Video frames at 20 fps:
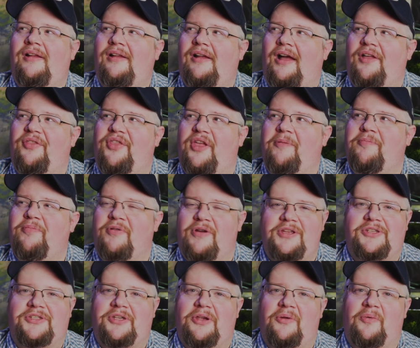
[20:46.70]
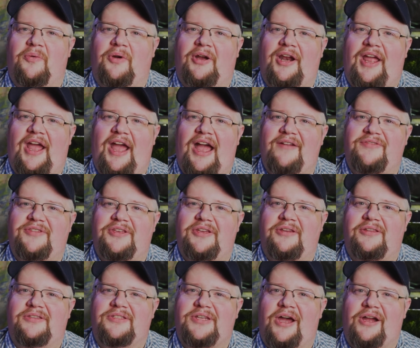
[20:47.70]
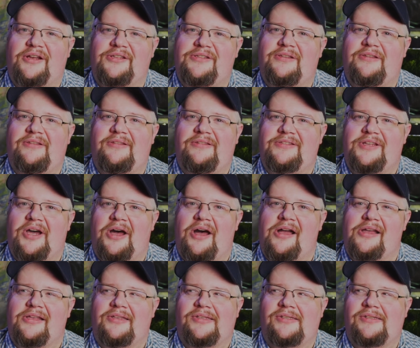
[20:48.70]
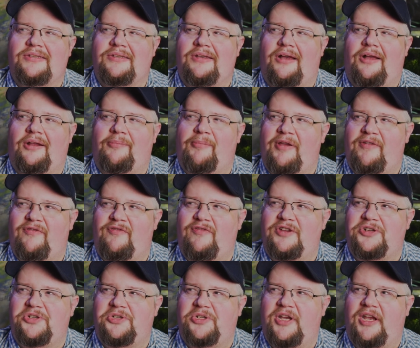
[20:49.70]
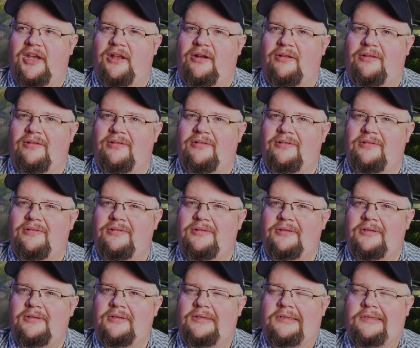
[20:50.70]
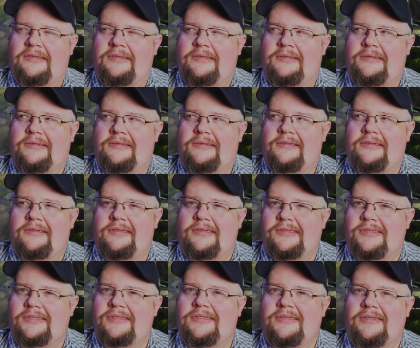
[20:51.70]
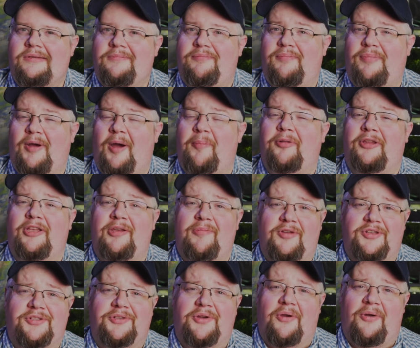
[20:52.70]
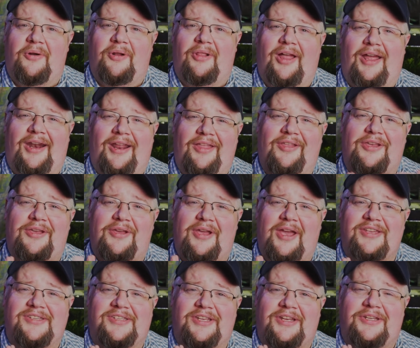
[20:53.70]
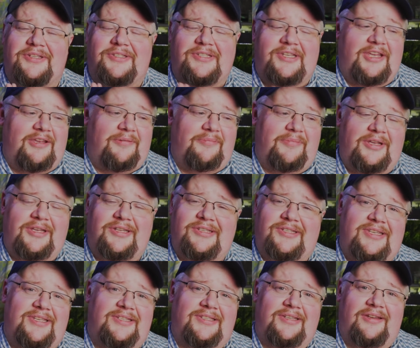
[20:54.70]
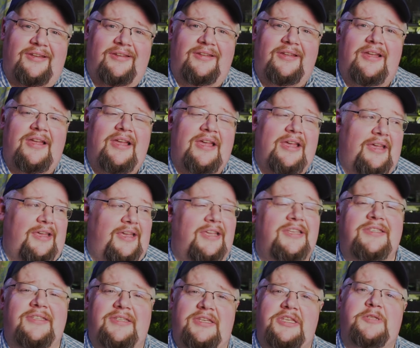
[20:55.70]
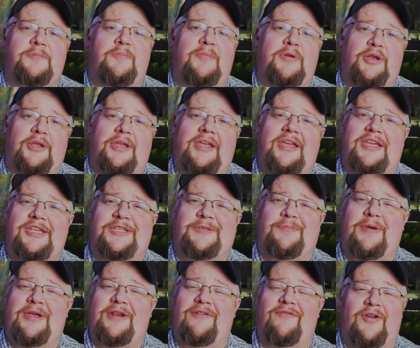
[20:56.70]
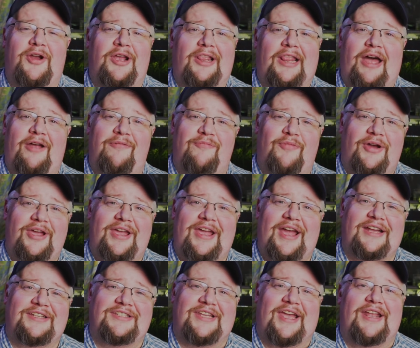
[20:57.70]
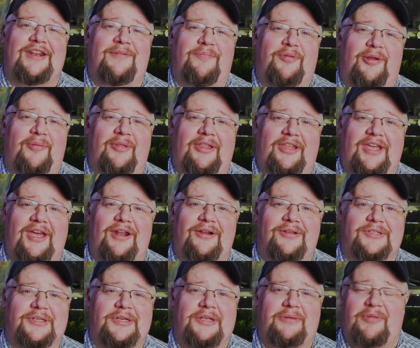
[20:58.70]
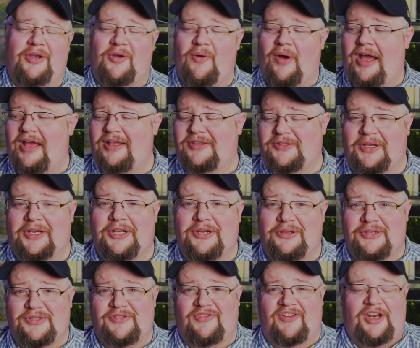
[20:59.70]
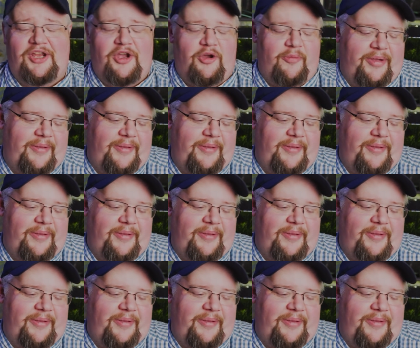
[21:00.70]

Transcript: I think pretty soon we're going to have to talk dogs on my fish channel, because Papalimo's grown a lot, and I think you guys need to see him, because he's been a very loud boy. He actually had to put him in the kennel so he'd be quiet so I could do this video.